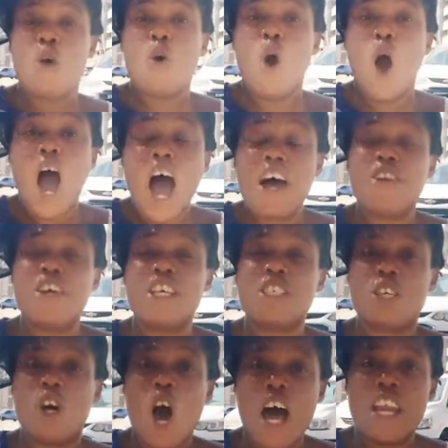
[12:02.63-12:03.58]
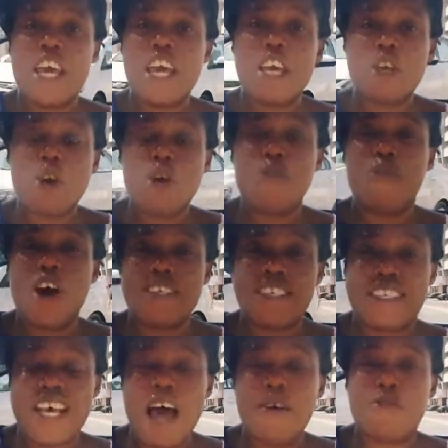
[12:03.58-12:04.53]
God is calling you for
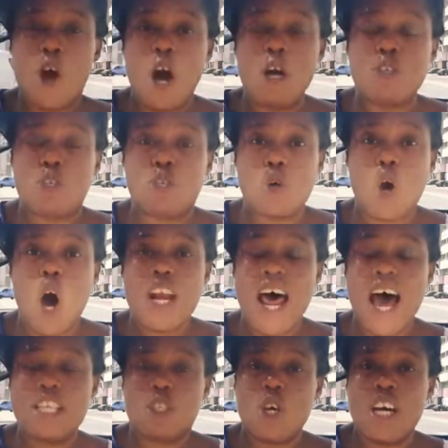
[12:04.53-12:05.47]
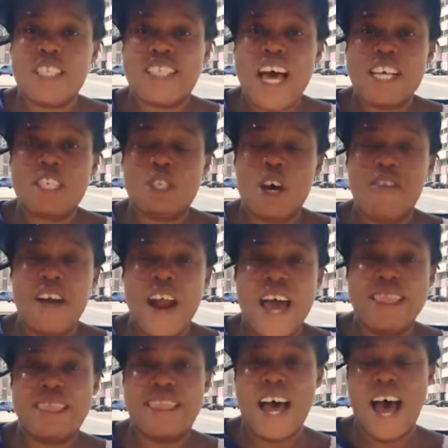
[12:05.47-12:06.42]
self control and total
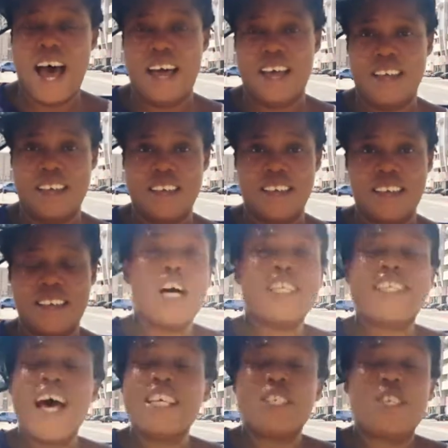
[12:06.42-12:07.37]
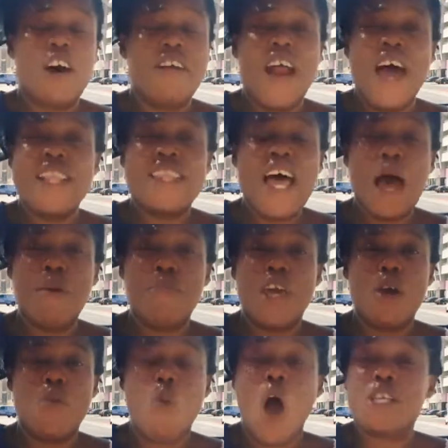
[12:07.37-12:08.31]
surrender. Total surrender
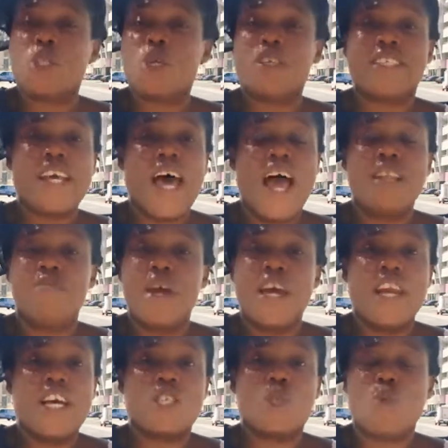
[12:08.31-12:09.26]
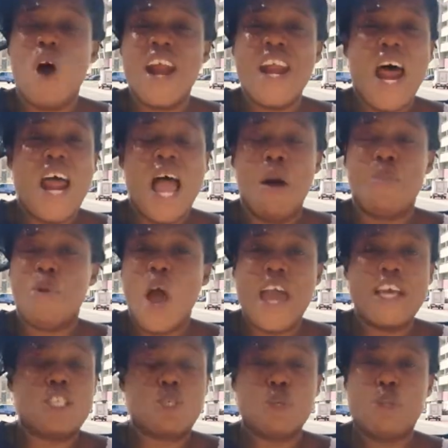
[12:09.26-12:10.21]
means what to tell me is what I am
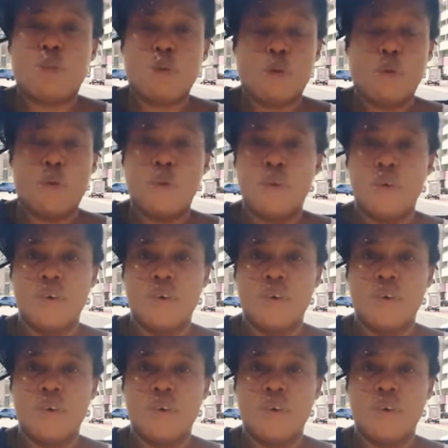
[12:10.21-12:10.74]
going to do.